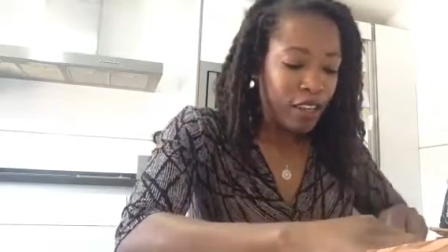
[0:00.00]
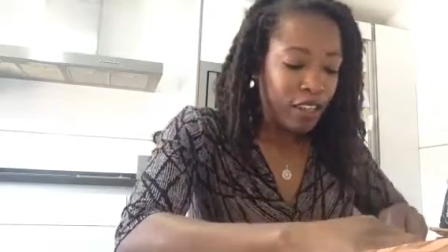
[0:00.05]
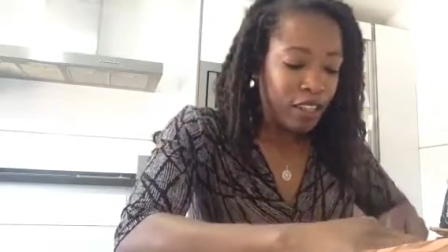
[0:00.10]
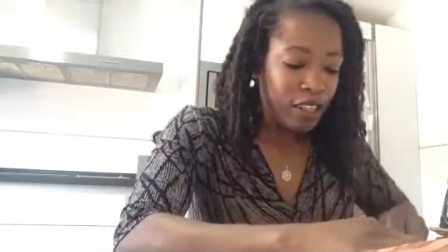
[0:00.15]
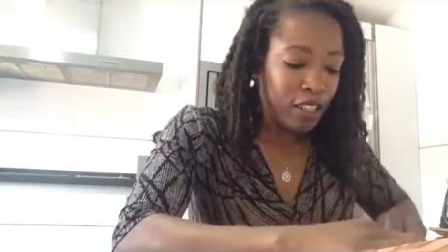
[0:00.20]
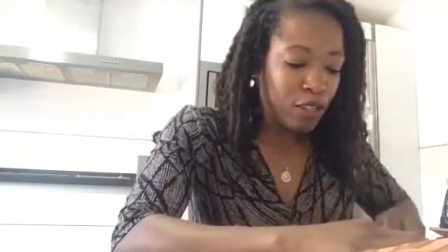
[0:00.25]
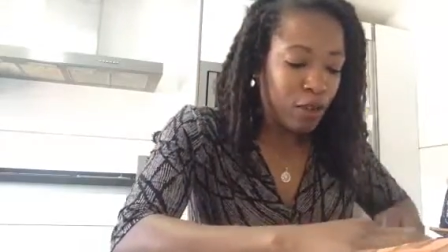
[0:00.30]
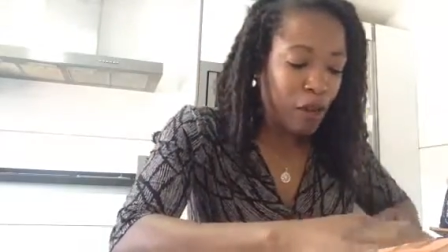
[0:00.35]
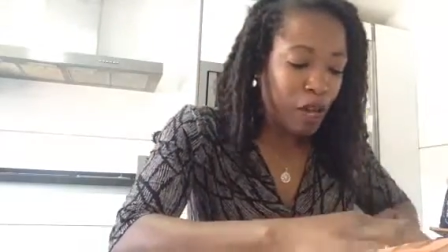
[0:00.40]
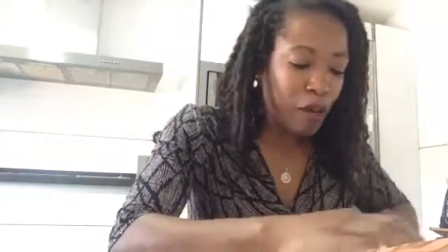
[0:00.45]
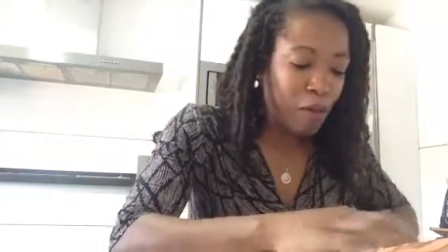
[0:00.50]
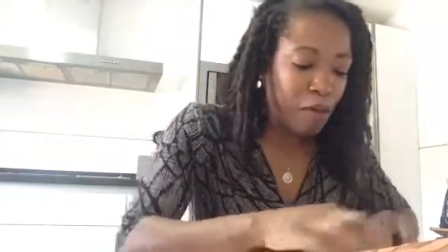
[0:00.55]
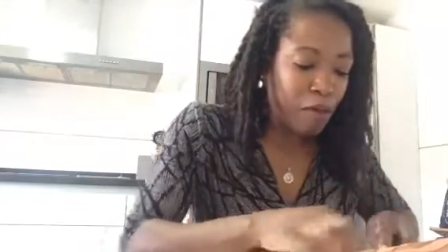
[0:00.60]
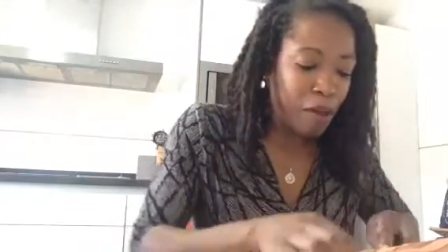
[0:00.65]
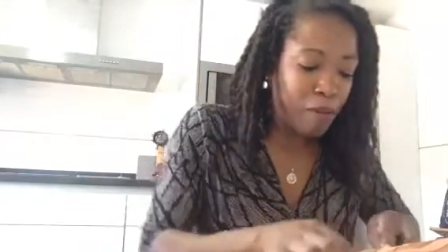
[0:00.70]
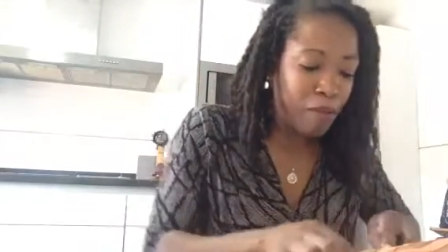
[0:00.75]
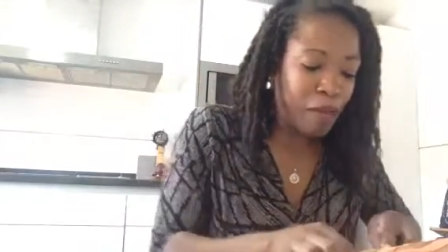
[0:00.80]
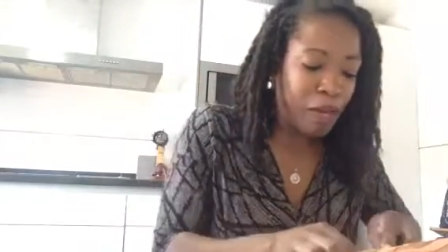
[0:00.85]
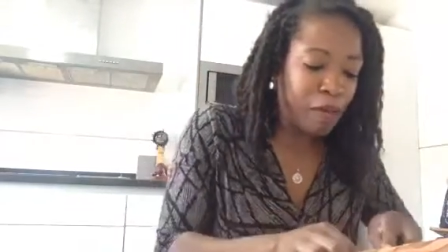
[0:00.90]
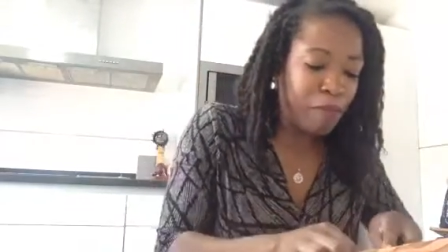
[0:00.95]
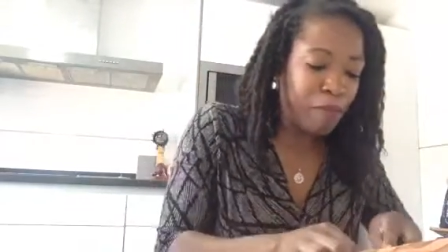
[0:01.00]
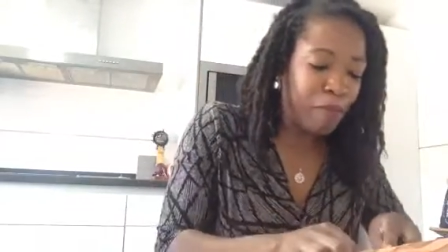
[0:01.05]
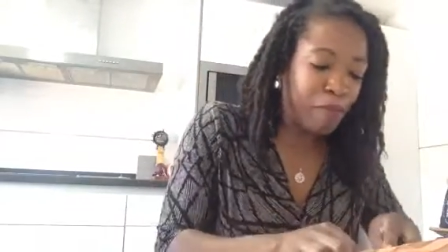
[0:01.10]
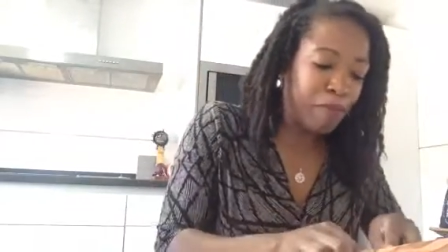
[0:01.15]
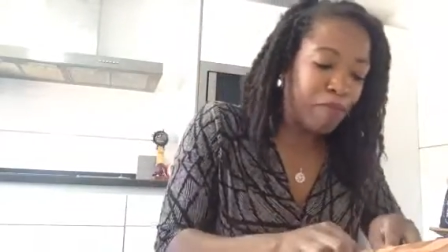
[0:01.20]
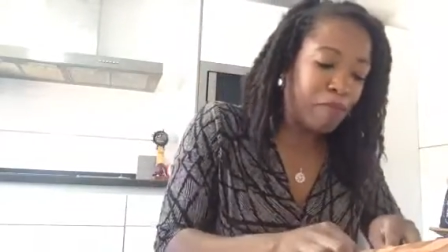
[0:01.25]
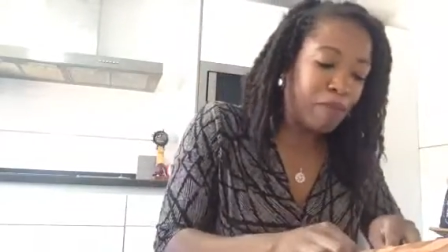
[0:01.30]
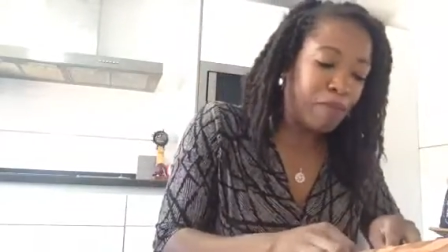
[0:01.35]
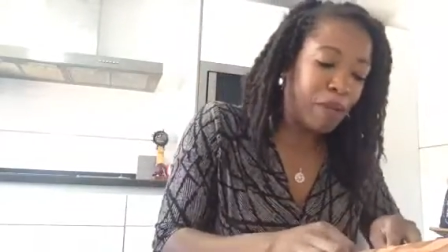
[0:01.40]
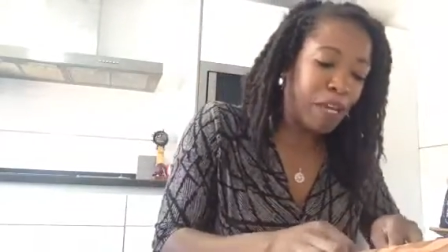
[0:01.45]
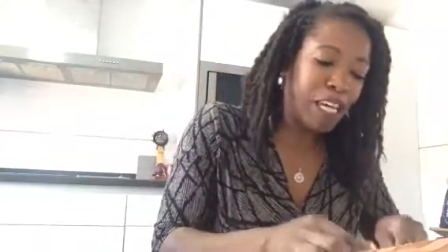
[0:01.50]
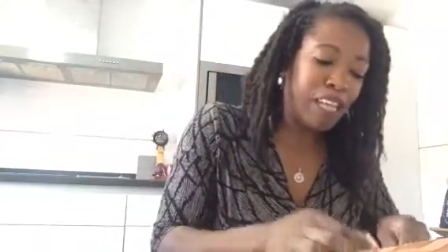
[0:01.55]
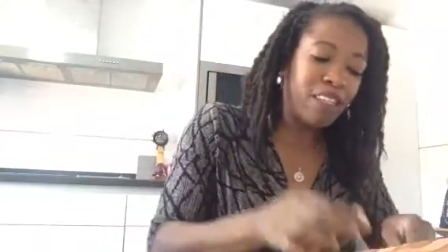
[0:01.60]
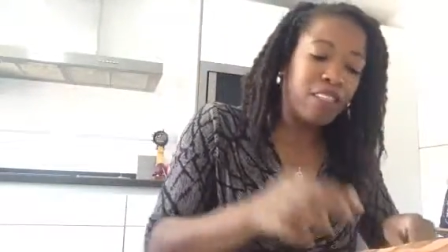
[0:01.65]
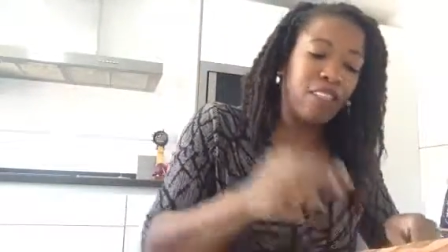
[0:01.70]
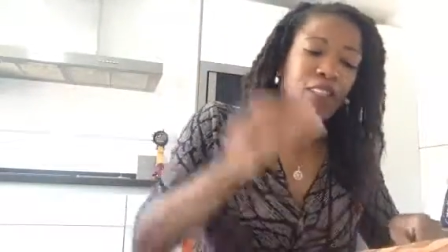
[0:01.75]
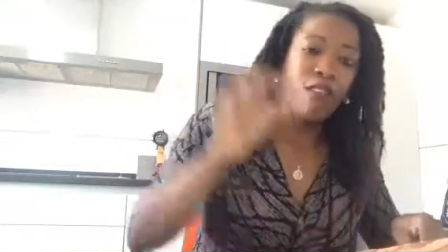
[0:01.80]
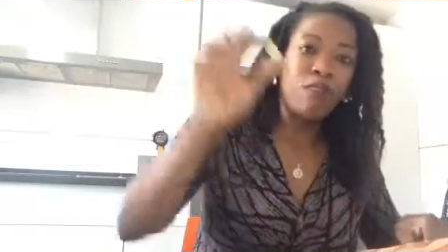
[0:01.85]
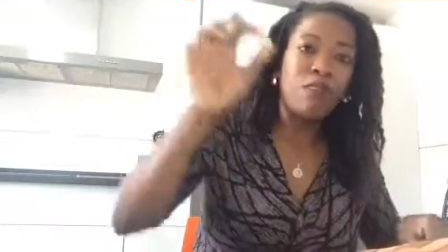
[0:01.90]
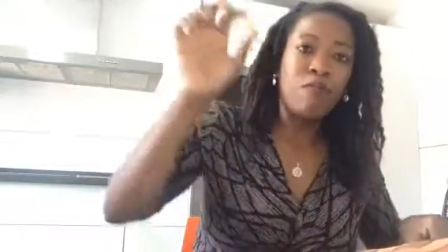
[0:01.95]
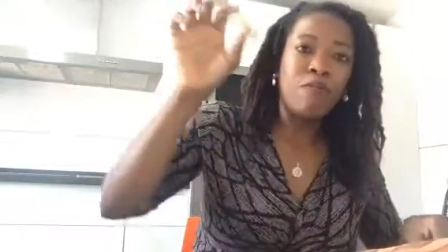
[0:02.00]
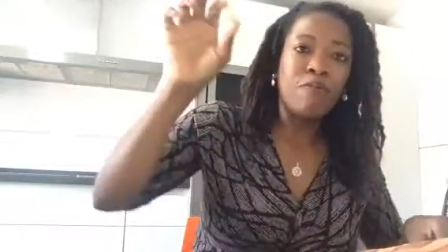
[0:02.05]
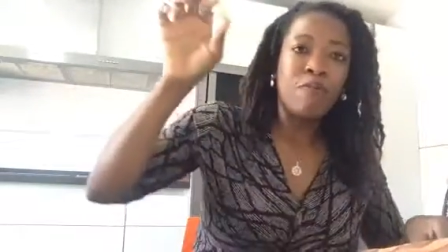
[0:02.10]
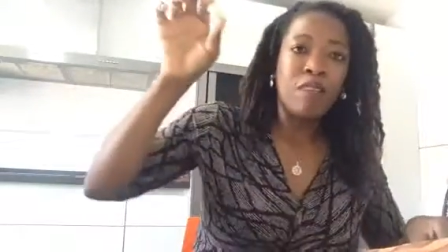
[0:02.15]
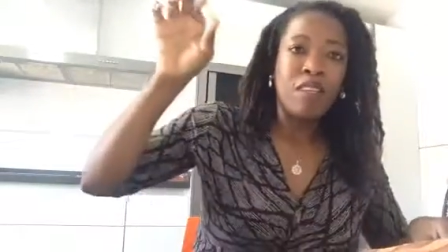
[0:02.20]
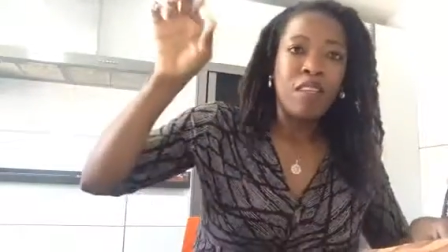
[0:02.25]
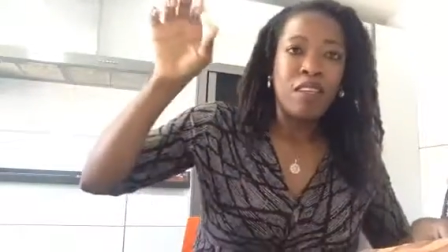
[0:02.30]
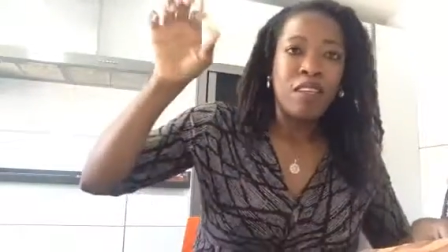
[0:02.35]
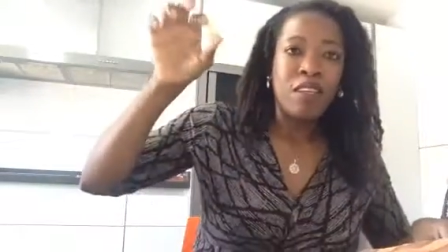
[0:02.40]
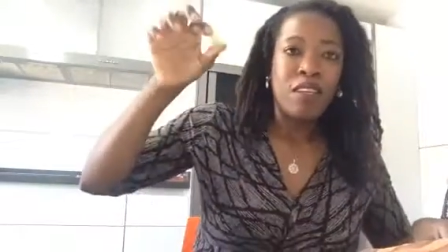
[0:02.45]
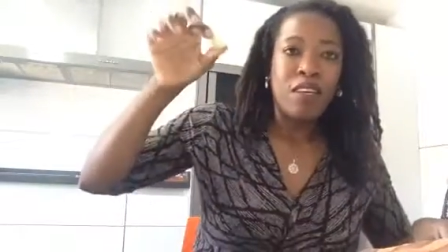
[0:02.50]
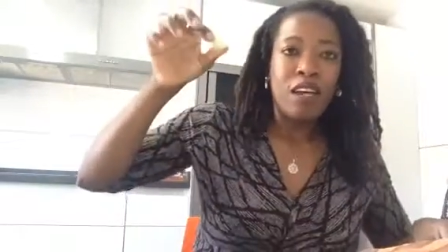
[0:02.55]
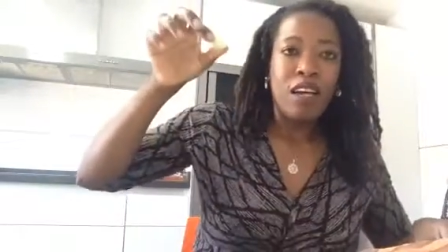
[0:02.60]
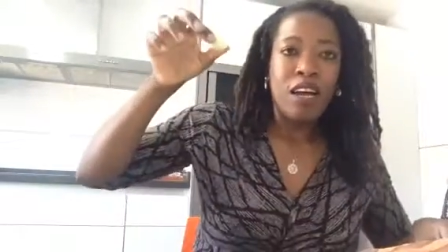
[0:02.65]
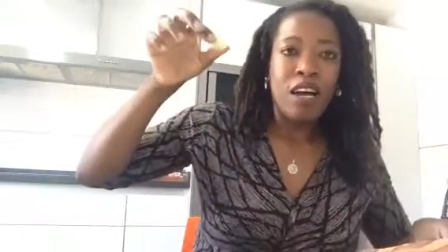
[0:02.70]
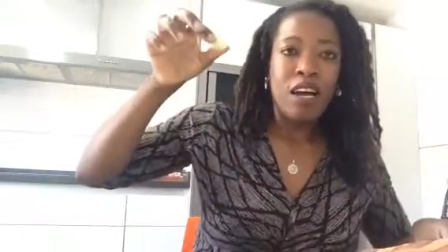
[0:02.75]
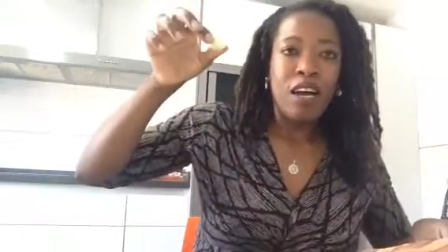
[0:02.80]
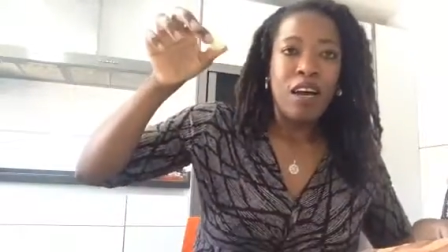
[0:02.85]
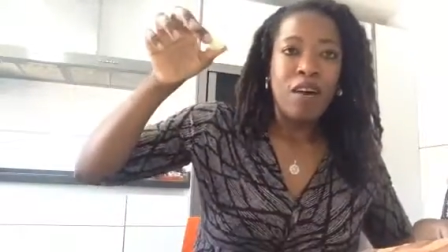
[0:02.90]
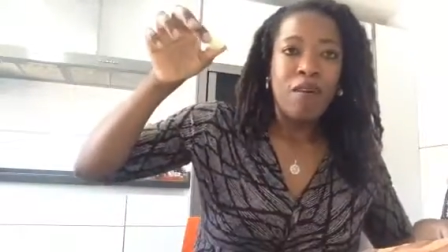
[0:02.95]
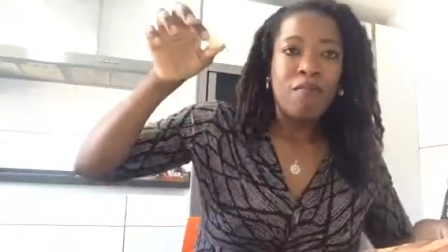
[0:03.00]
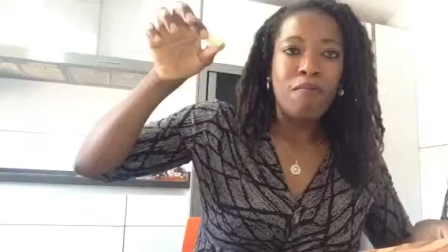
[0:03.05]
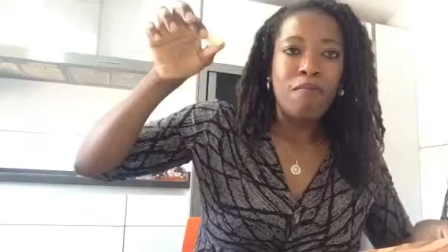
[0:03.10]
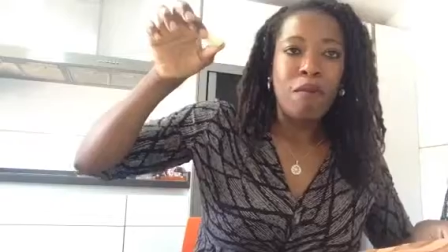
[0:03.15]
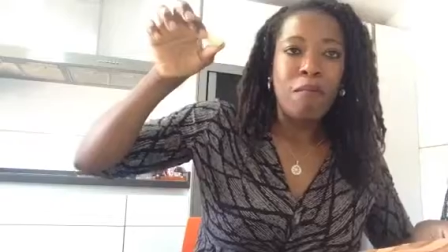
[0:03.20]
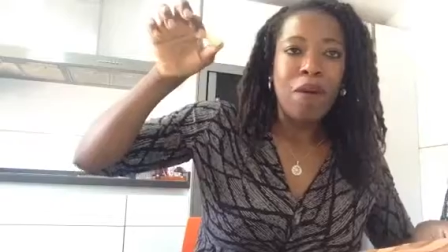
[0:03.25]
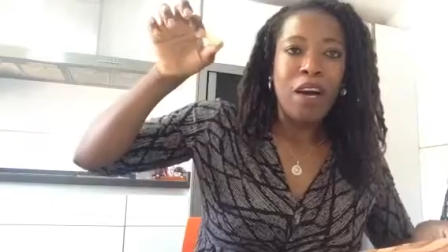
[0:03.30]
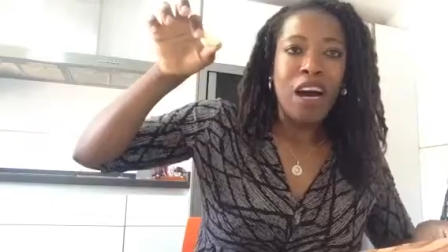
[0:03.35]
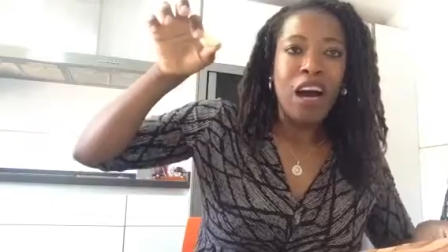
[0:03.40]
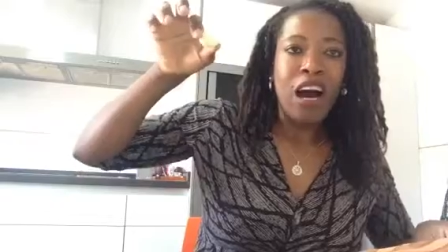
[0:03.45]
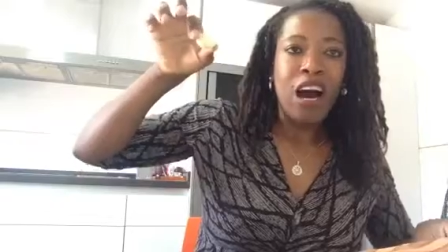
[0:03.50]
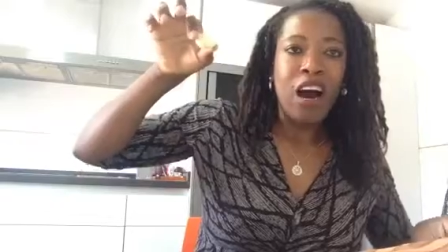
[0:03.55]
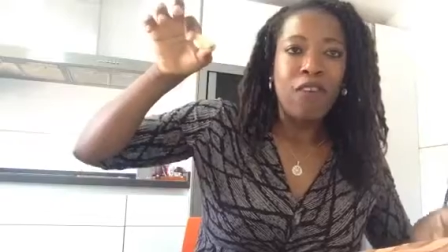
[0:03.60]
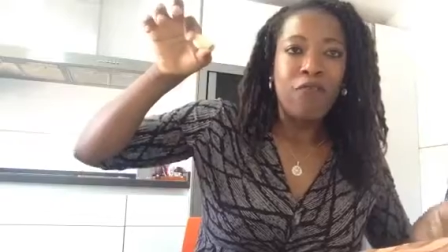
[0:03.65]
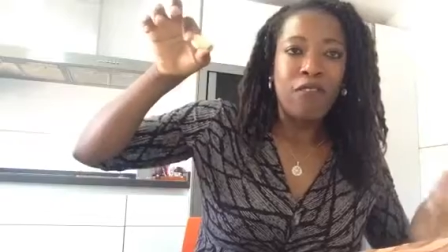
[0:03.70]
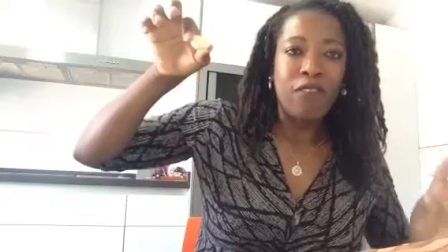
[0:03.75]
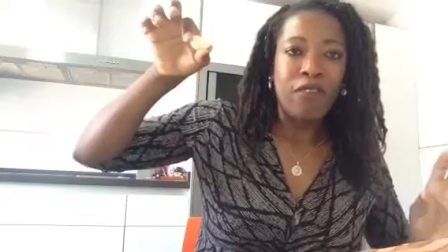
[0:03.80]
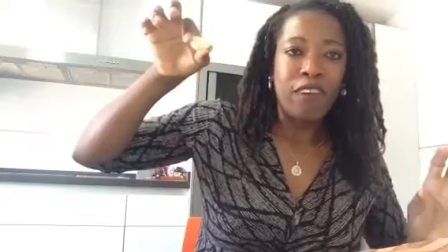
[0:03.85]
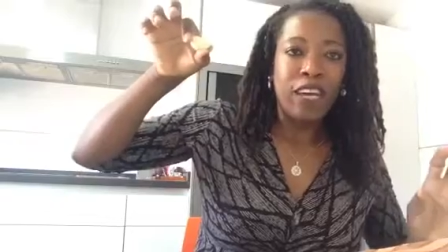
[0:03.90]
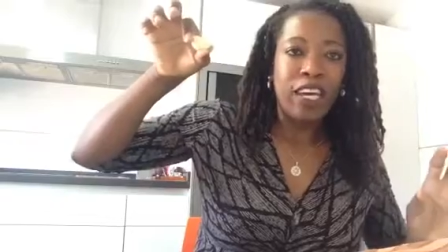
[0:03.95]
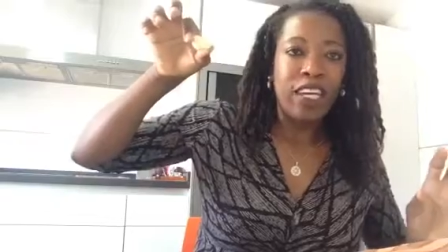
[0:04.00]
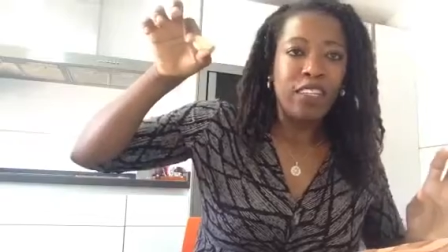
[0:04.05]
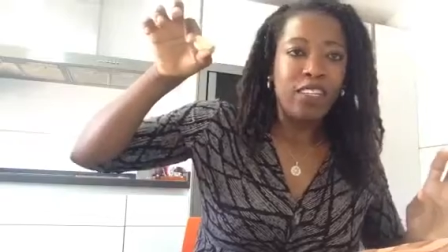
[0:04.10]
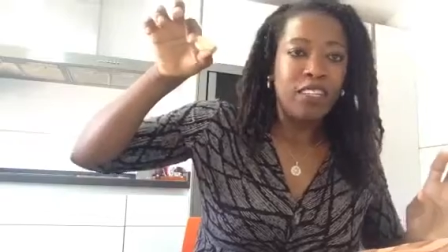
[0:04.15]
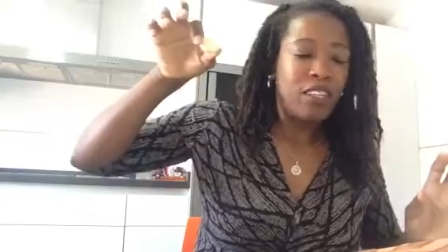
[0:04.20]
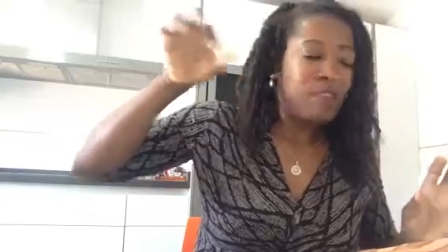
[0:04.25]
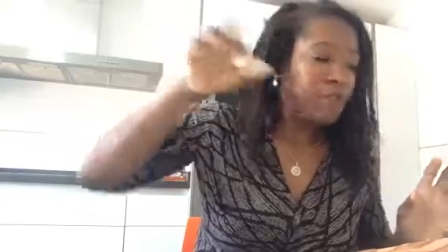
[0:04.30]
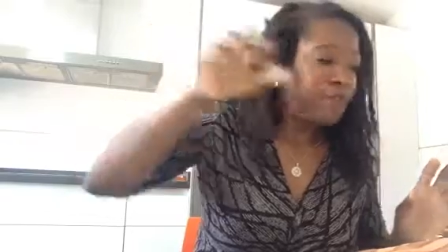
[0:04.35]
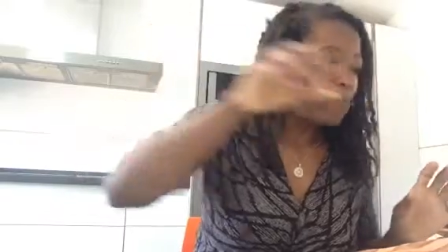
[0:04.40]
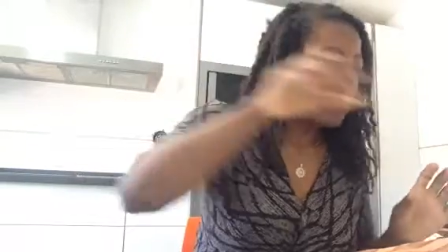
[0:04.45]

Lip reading: it's quite a big bit. So about half of it,